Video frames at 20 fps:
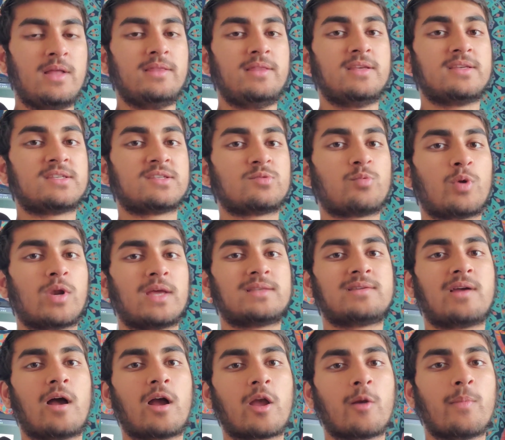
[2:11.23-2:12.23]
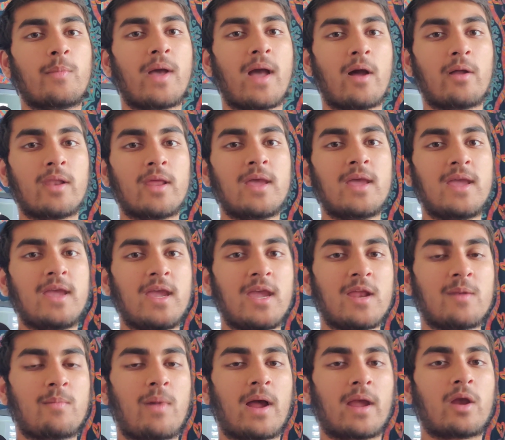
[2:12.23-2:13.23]
This is what I talk about
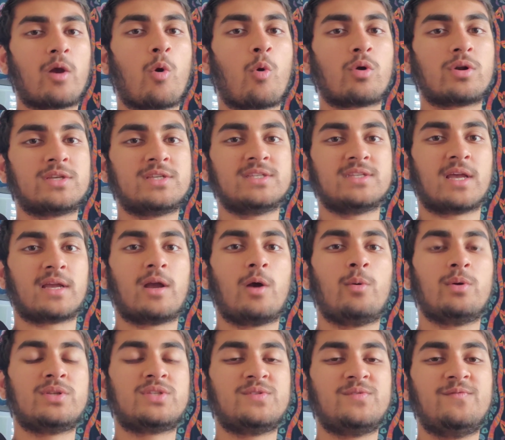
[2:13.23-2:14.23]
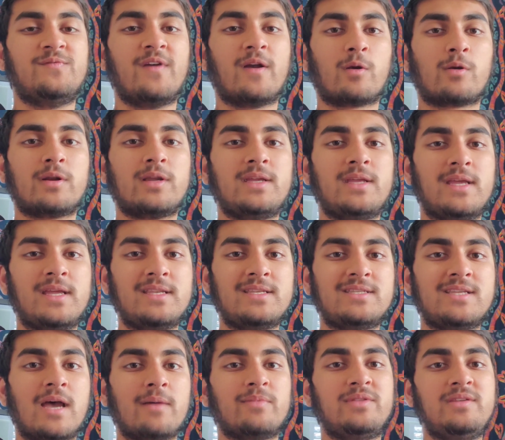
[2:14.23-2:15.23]
in my courses. I go into very in
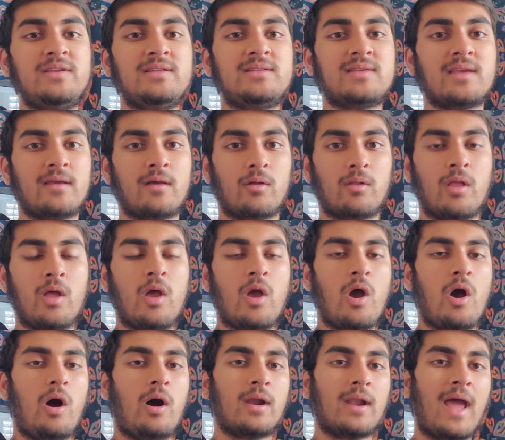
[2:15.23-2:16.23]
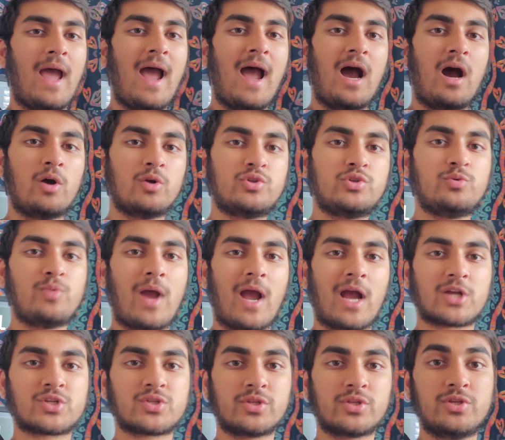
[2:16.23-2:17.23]
depth detail on how to
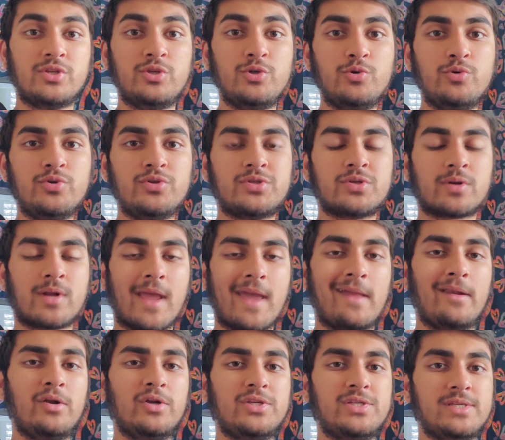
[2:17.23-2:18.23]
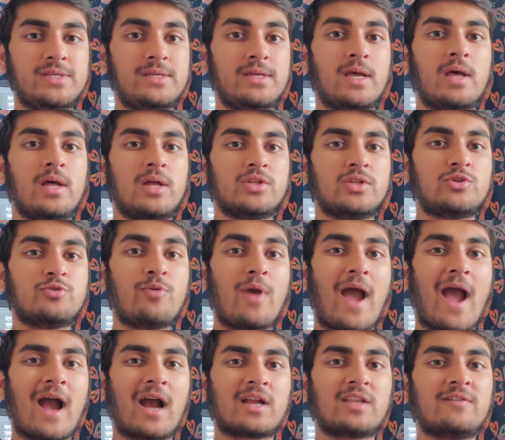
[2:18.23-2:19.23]
actually use your energy to
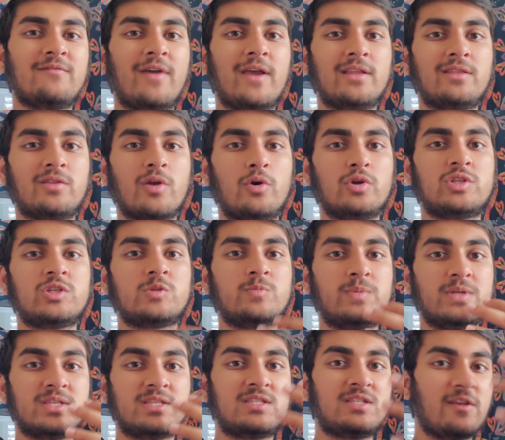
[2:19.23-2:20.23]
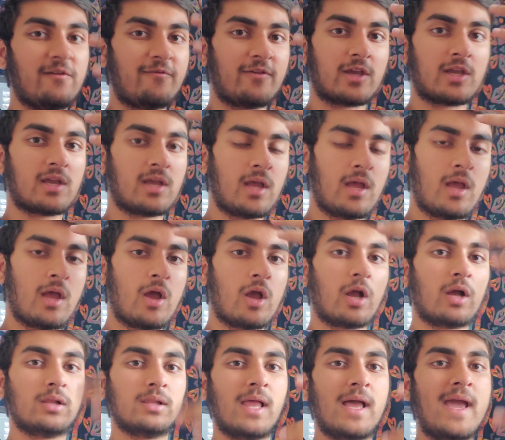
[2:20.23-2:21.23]
activate those specific
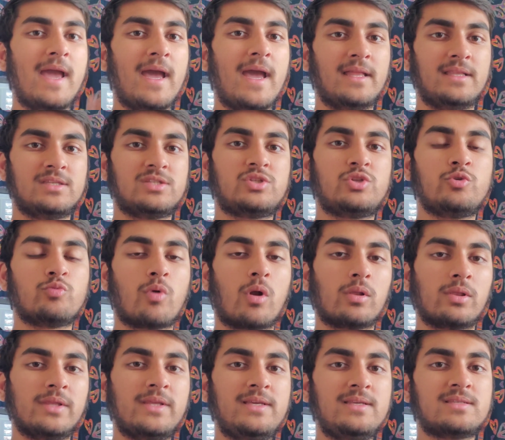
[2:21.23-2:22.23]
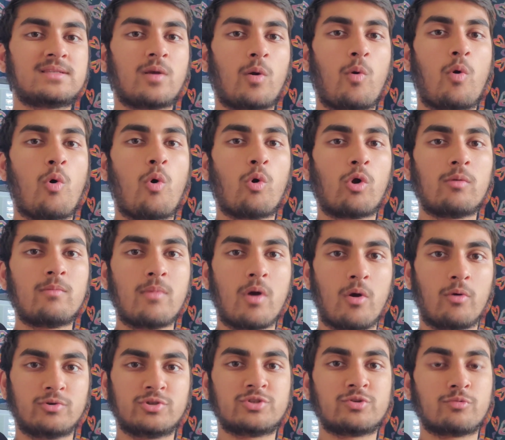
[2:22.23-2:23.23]
glands to release a
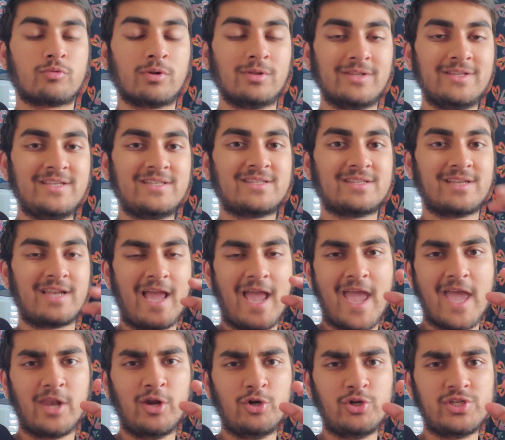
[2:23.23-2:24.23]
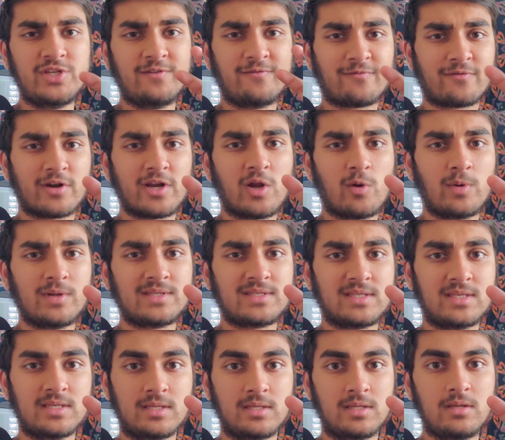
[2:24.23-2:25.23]
hormone, to release an energy
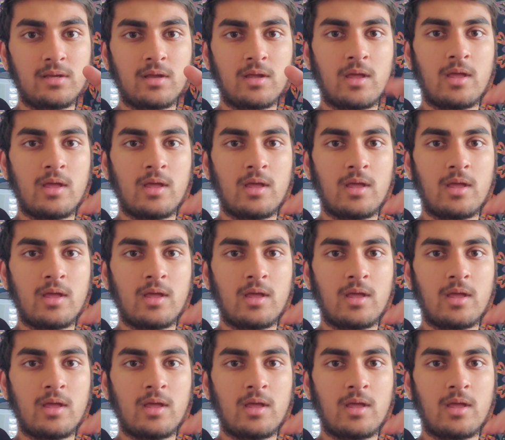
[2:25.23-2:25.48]
frequency